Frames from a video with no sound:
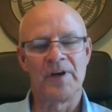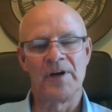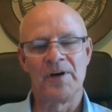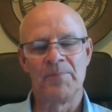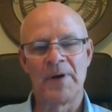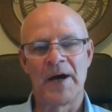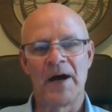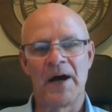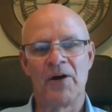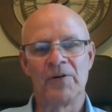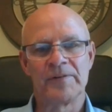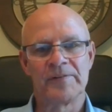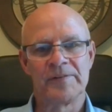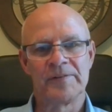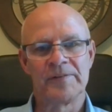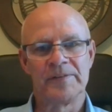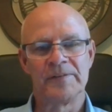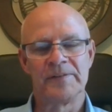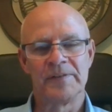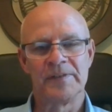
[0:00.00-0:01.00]
about
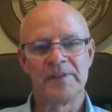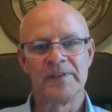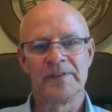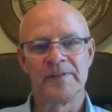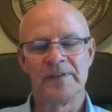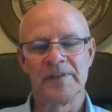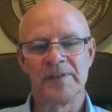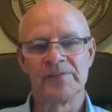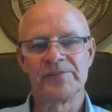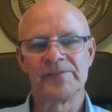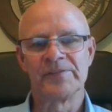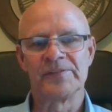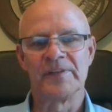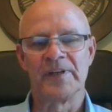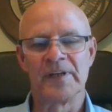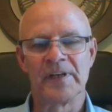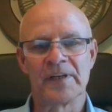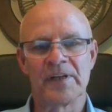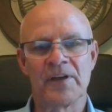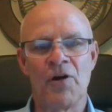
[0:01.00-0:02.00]
in this
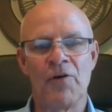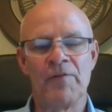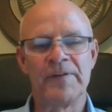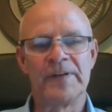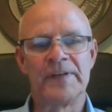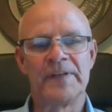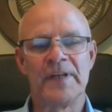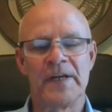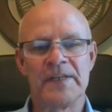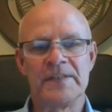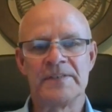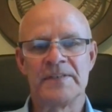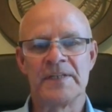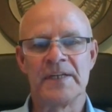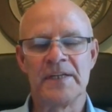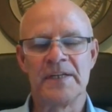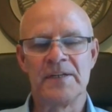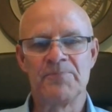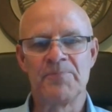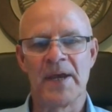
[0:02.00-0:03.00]

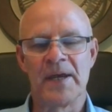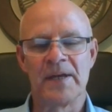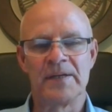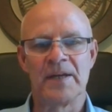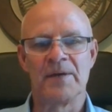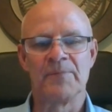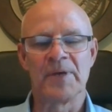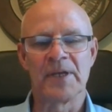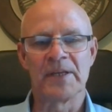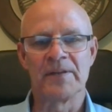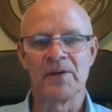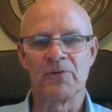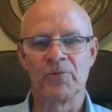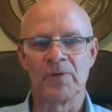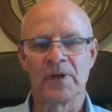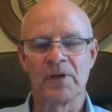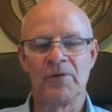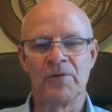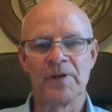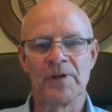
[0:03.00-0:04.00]
COVID-19 pandemic that
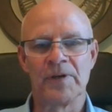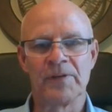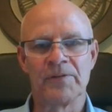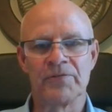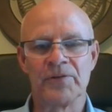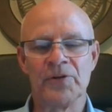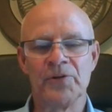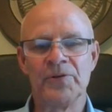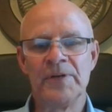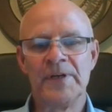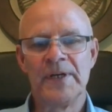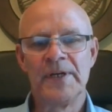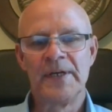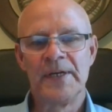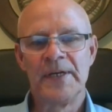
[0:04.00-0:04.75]
we're going through.